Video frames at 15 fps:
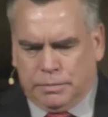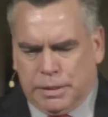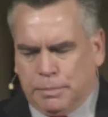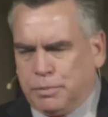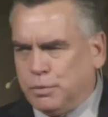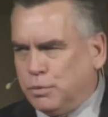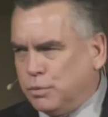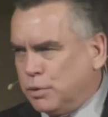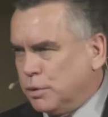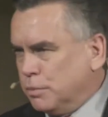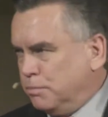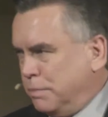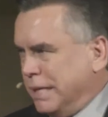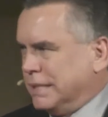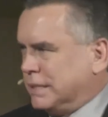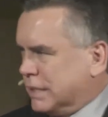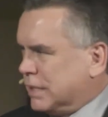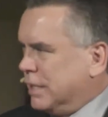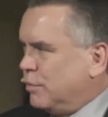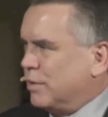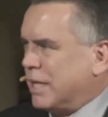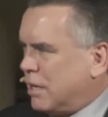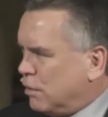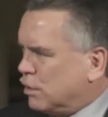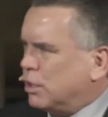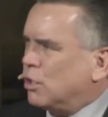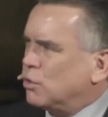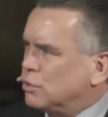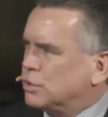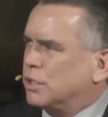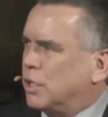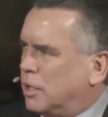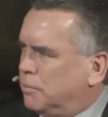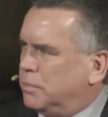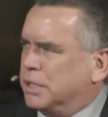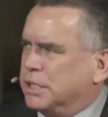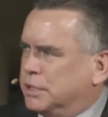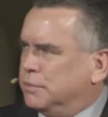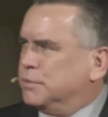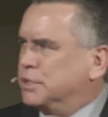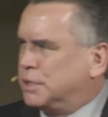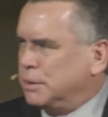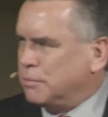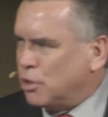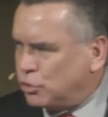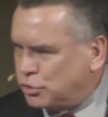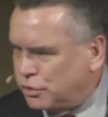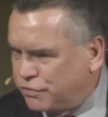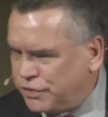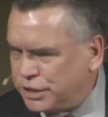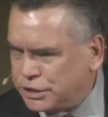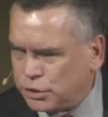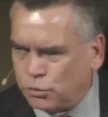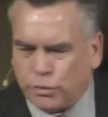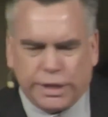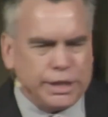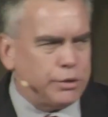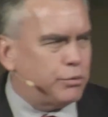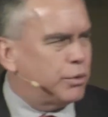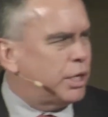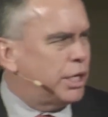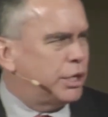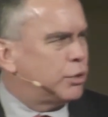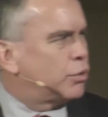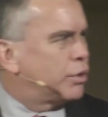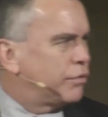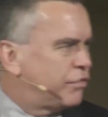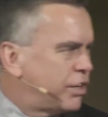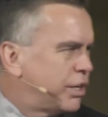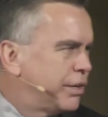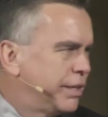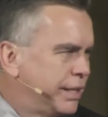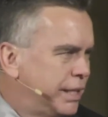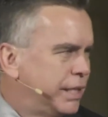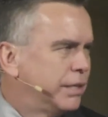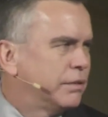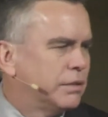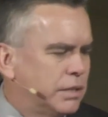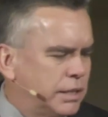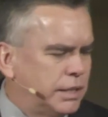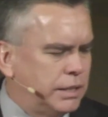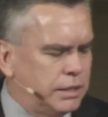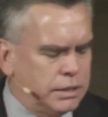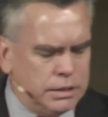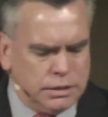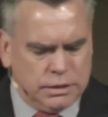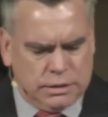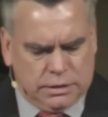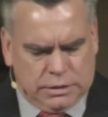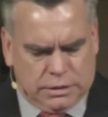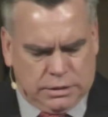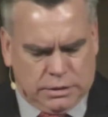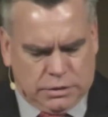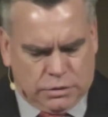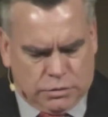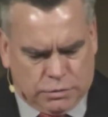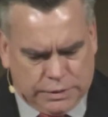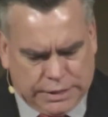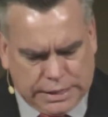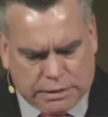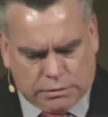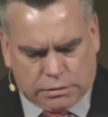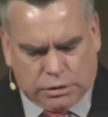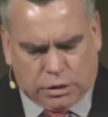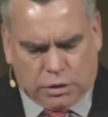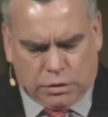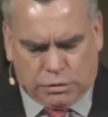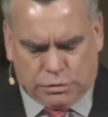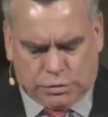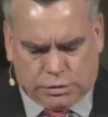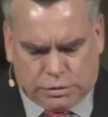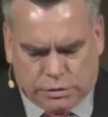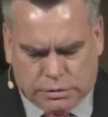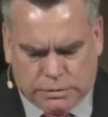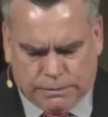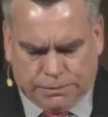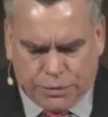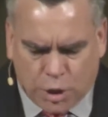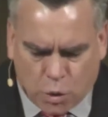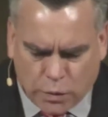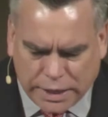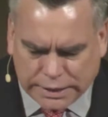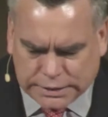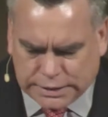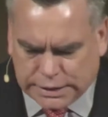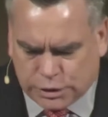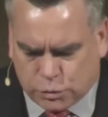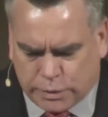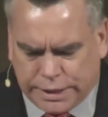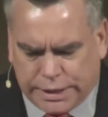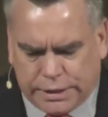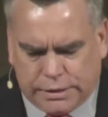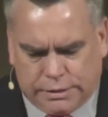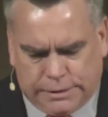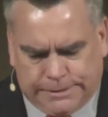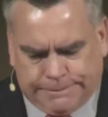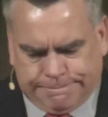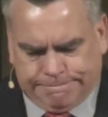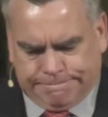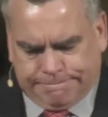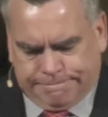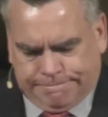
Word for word: people were basically without clothes on because it was the most efficient way to run, or very nearly without clothes. No excess weight at all.